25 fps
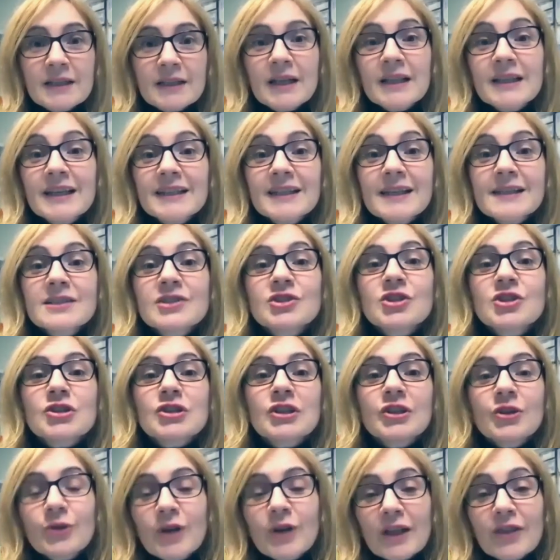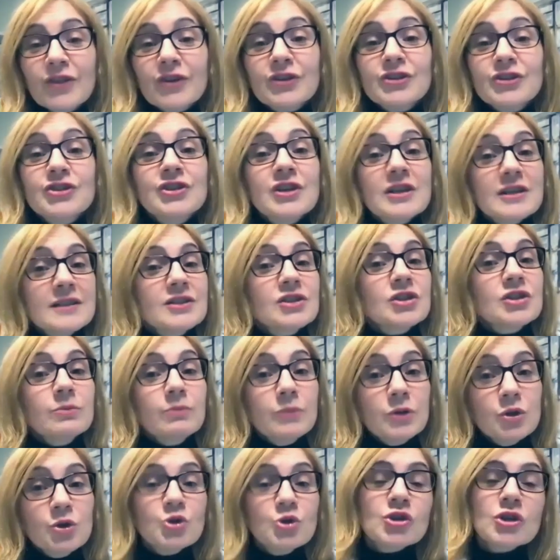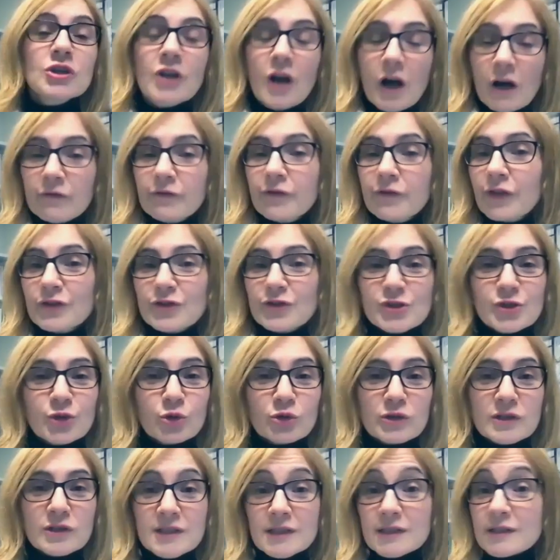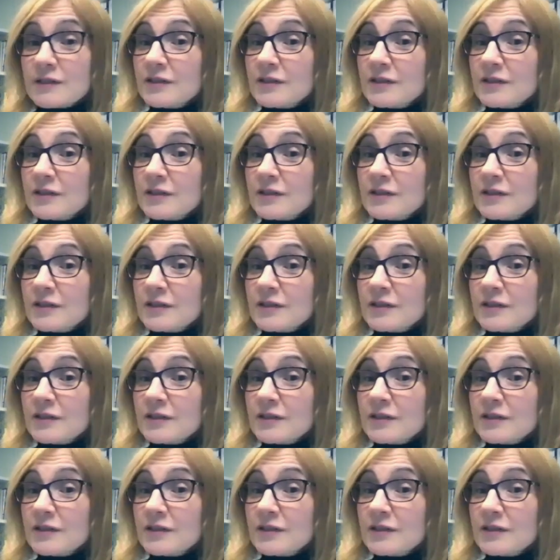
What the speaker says: let us just look at the distribution of the sources,